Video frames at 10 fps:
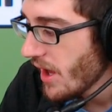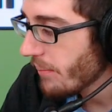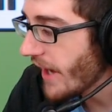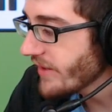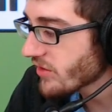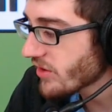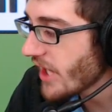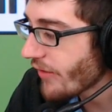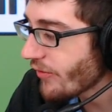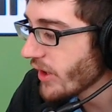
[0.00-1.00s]
My screen
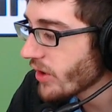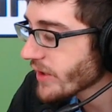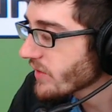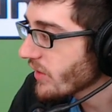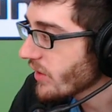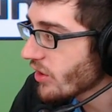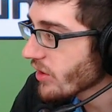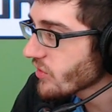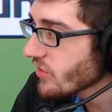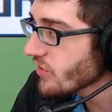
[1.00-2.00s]
definitely looks.
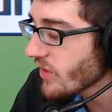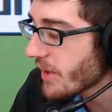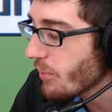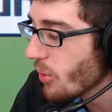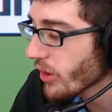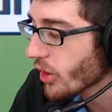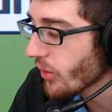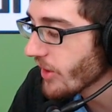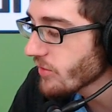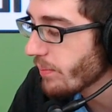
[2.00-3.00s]
Yours looks like more
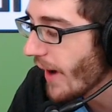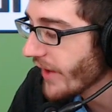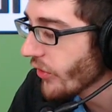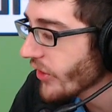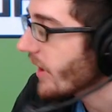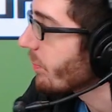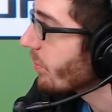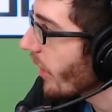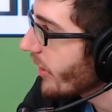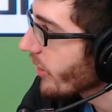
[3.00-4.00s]
crisp. Mine looks like
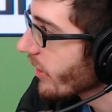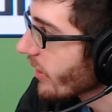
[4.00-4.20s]
brighter.